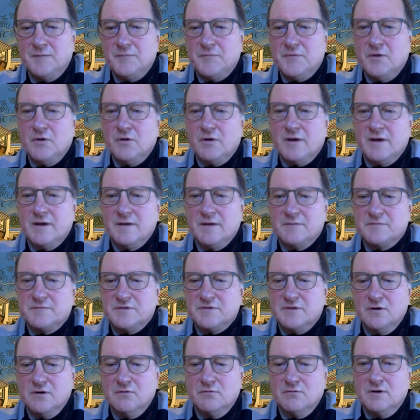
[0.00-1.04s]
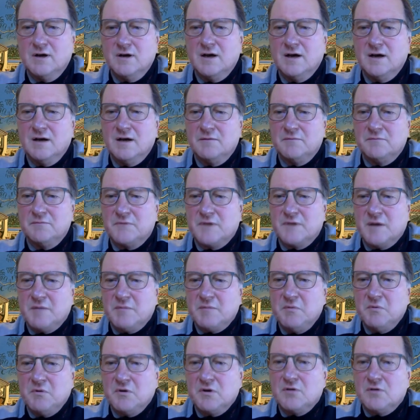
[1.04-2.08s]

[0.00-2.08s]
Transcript: Okay, so a couple more